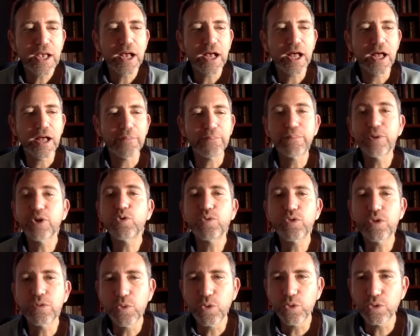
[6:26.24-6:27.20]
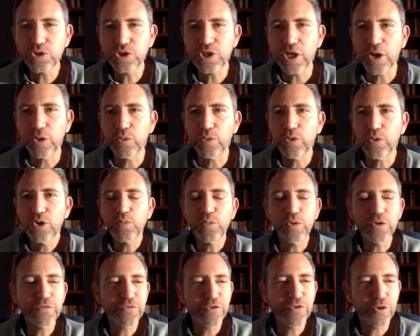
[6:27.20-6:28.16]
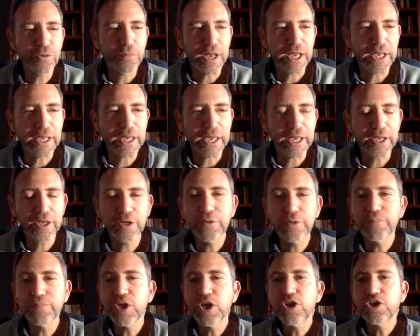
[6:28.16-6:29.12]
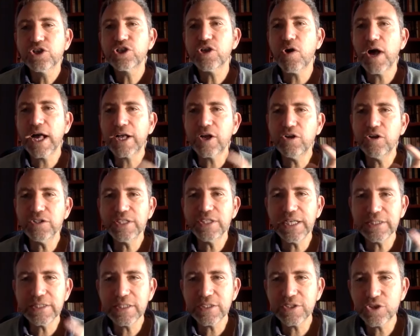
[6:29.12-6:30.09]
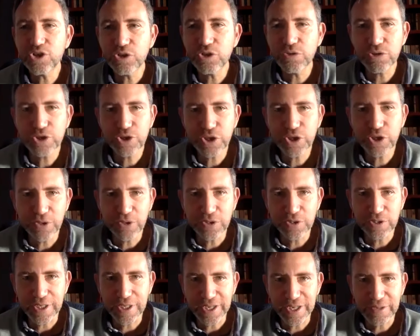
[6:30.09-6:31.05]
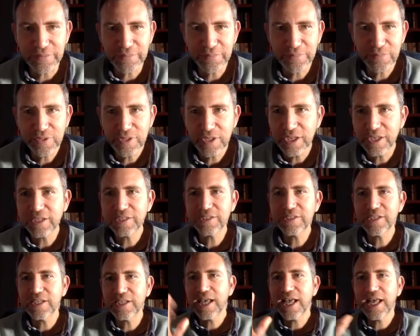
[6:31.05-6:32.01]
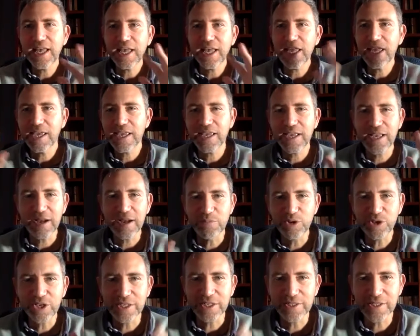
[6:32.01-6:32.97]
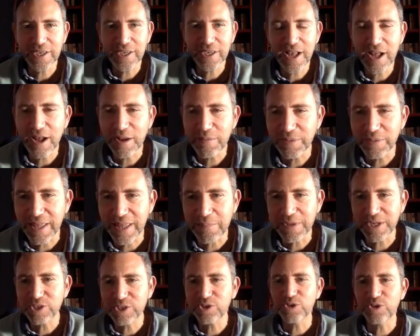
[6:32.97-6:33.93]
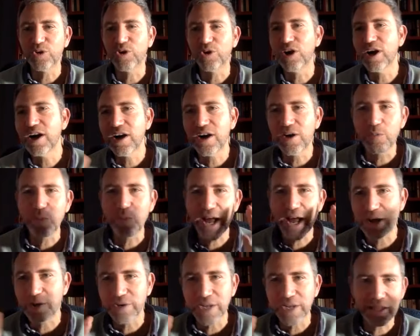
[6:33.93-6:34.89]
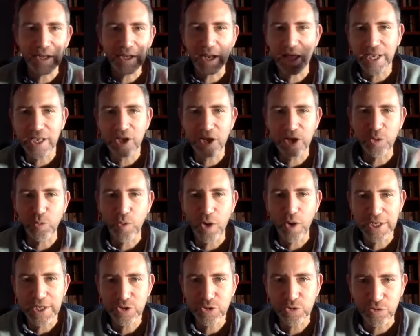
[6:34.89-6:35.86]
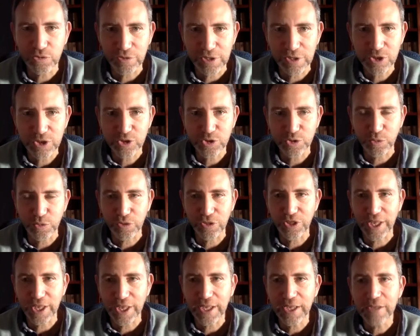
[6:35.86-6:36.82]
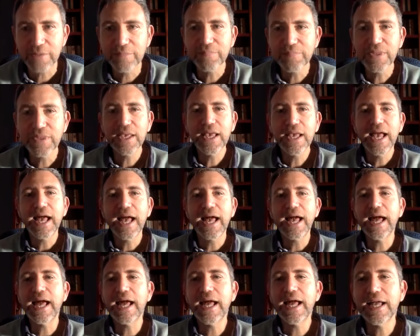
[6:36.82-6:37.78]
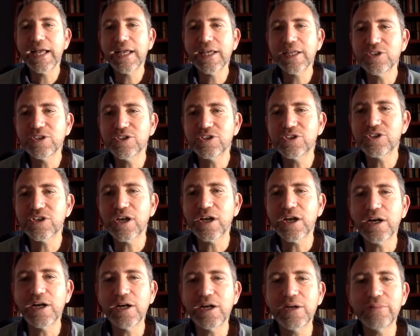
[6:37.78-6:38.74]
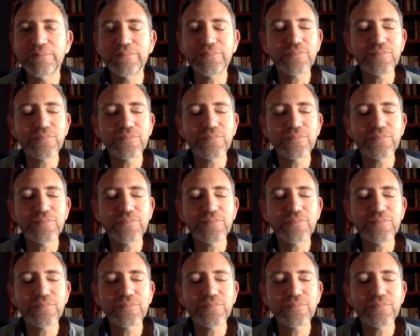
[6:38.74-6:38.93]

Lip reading: But all the more so with filmmaking. So I contacted the Jewish community and I said, hey, I'm looking to come. And they must have thought, oh, wow, another like kind of white tourist sort of thing. And I